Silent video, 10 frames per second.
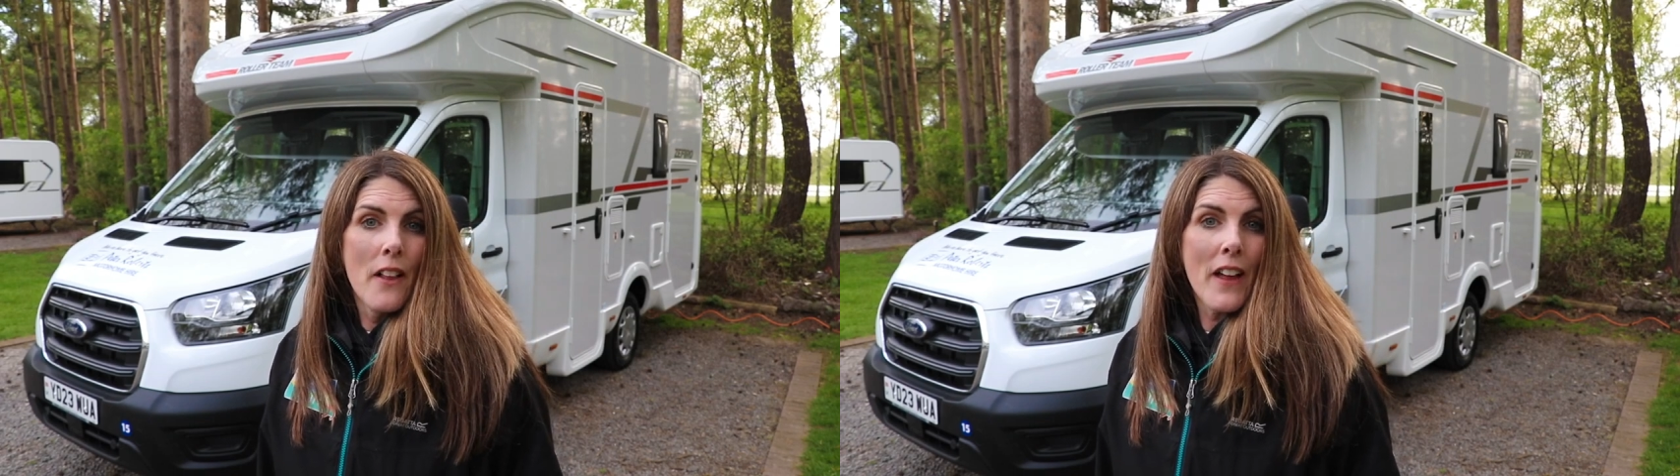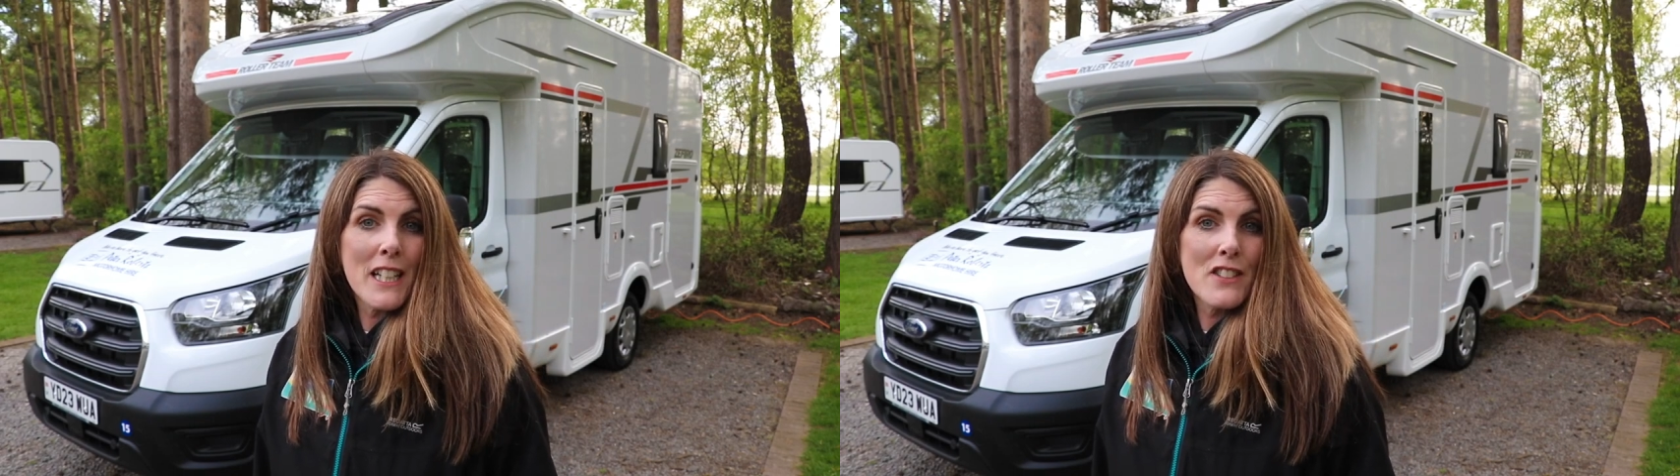
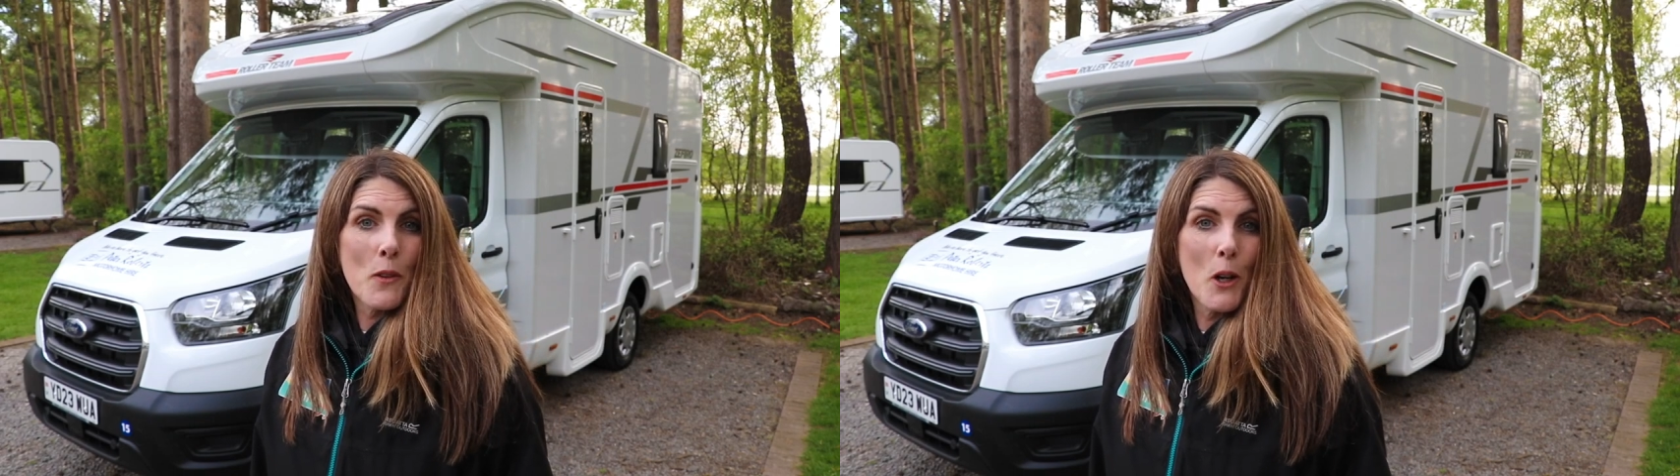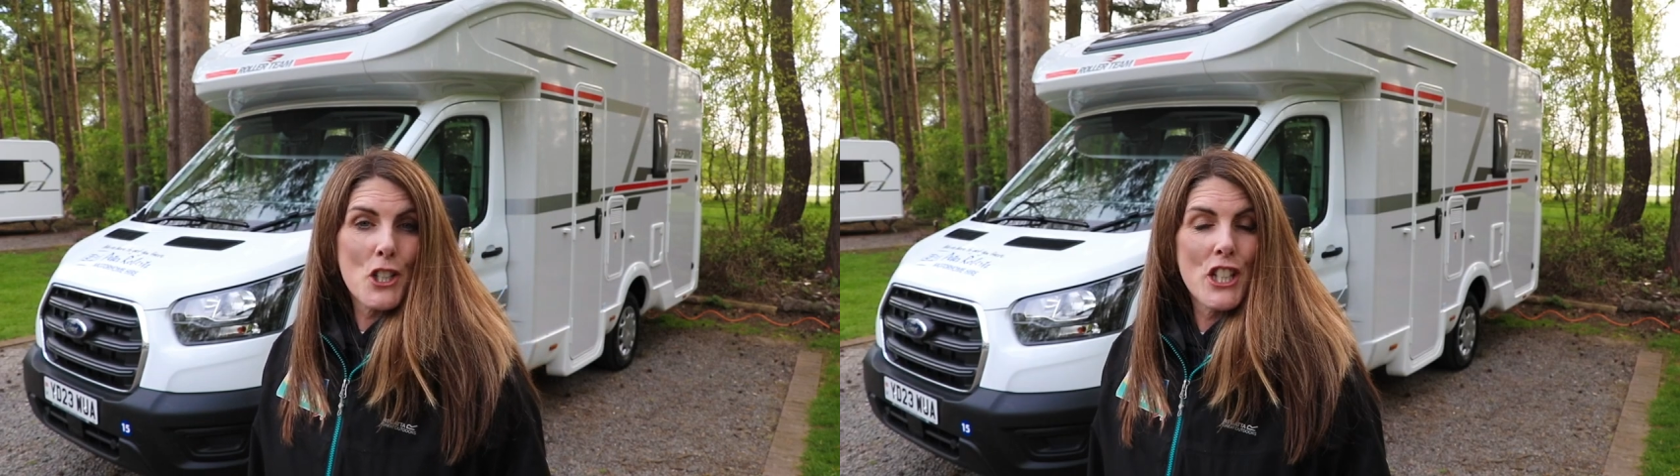Thanks
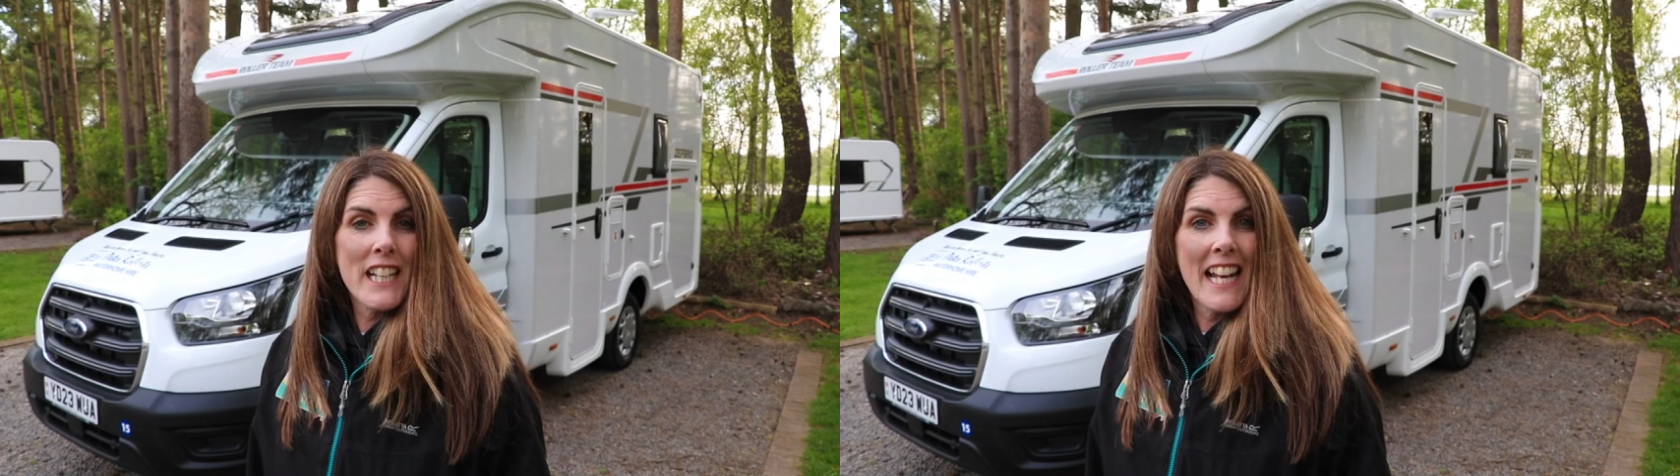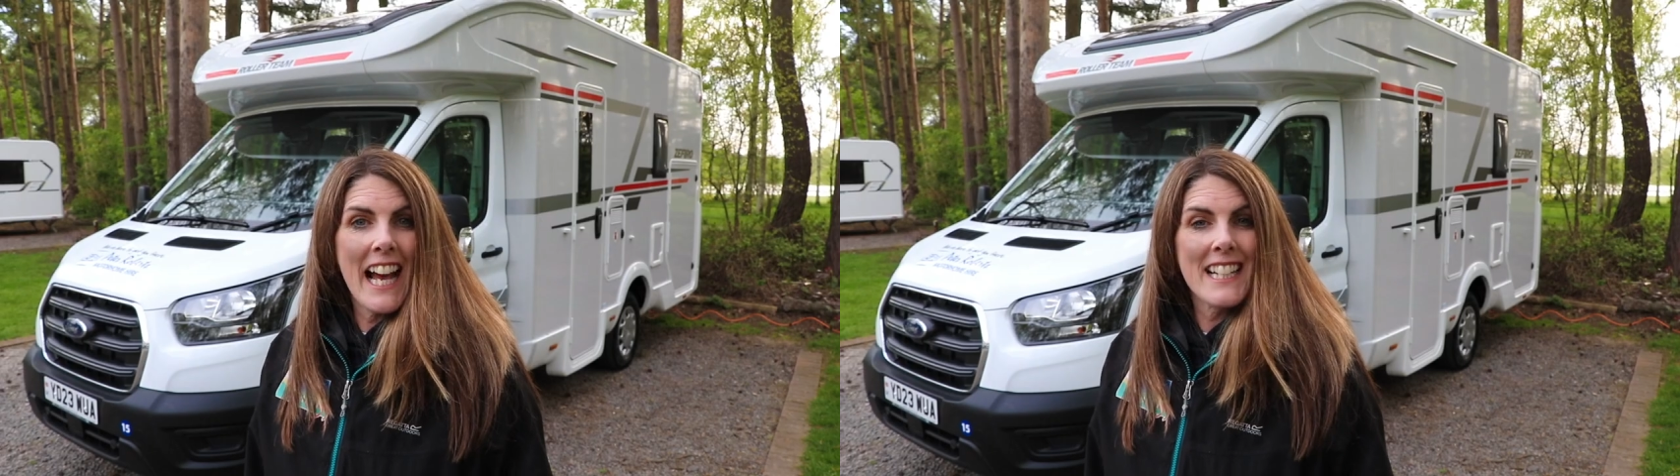for
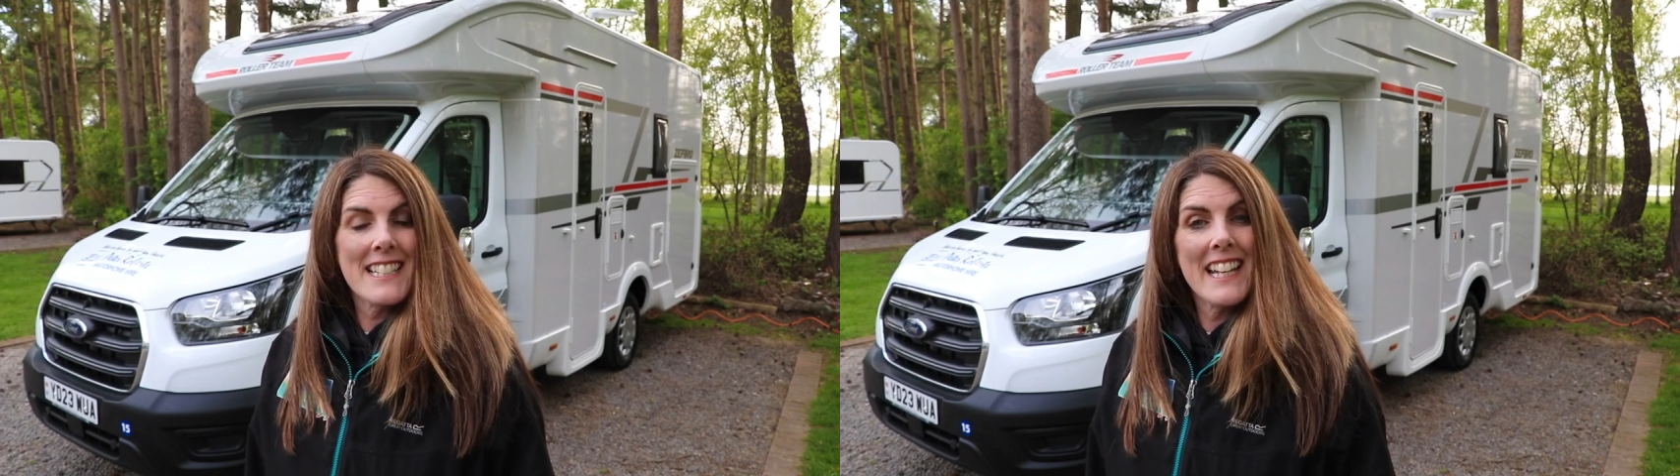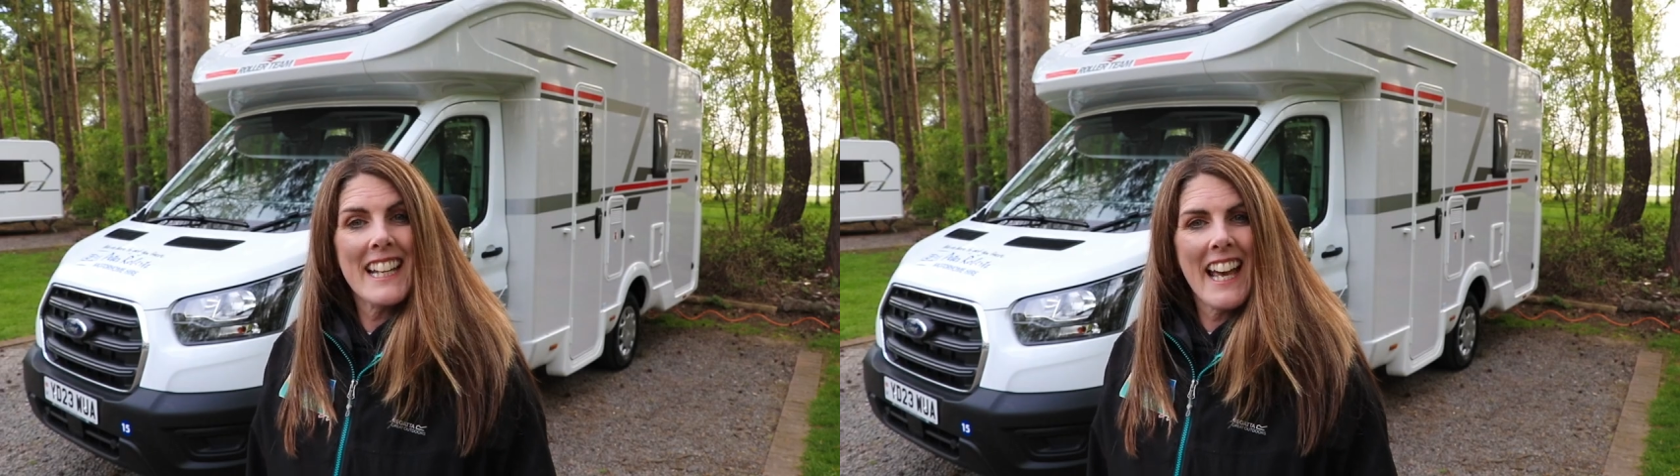watching
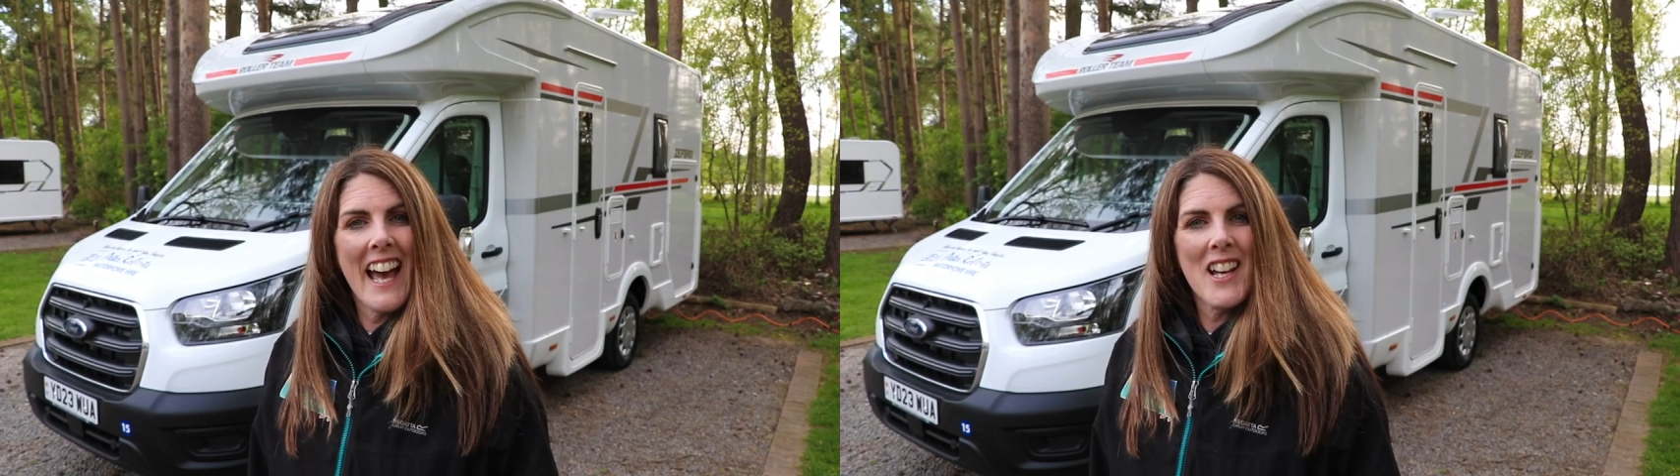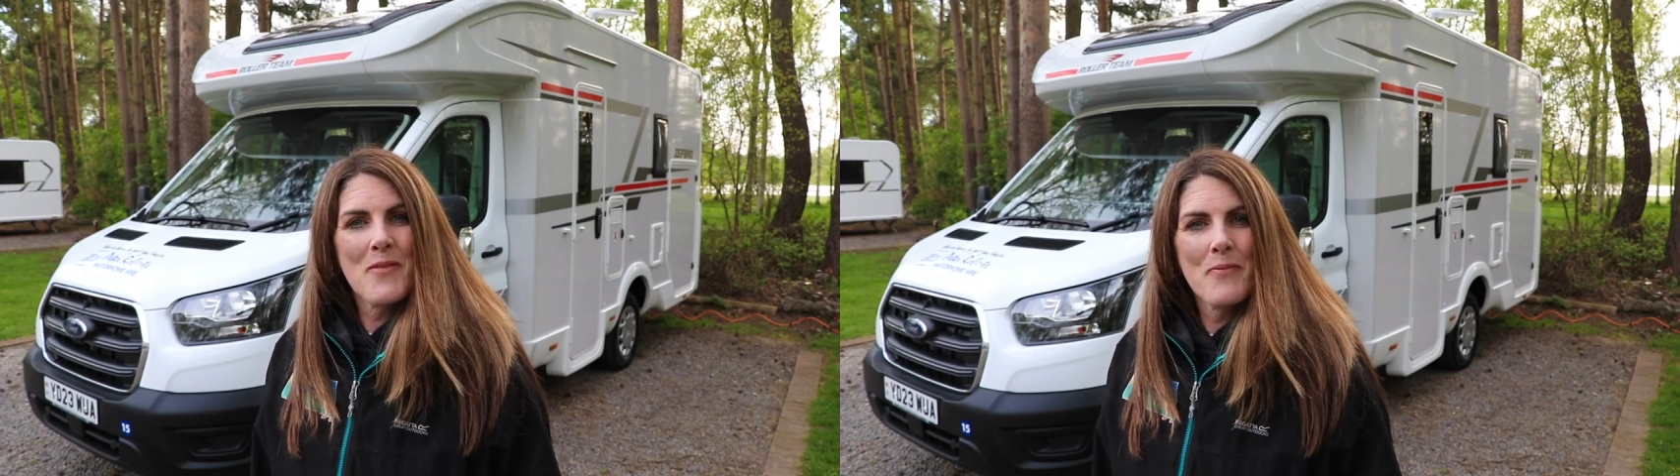and take
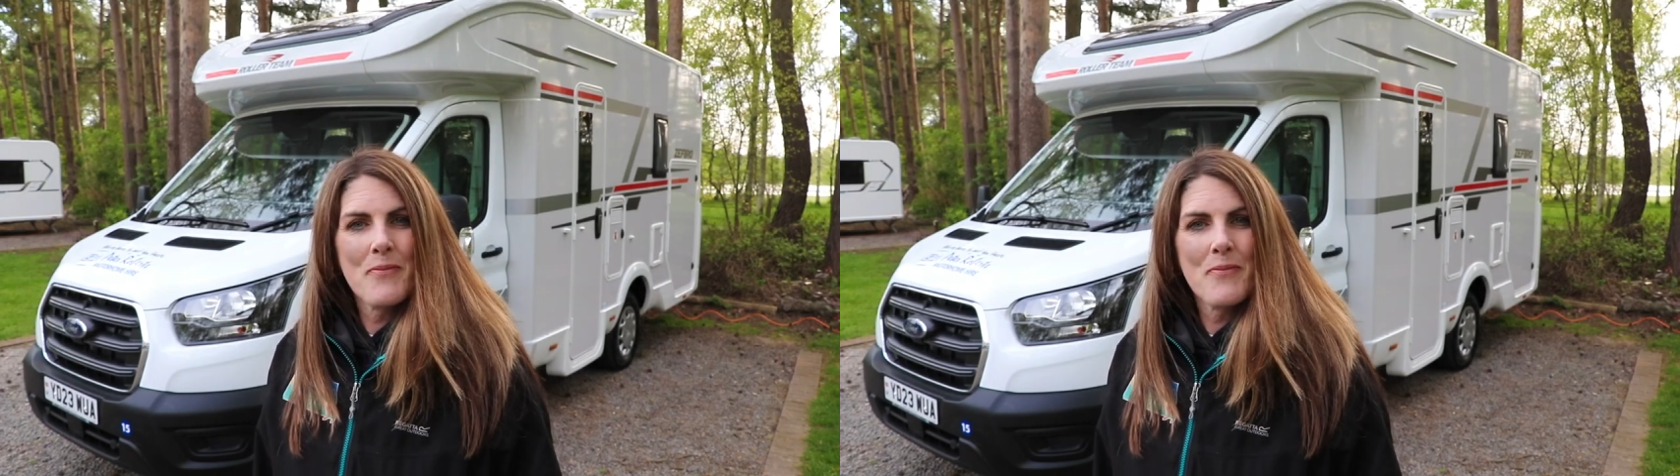care.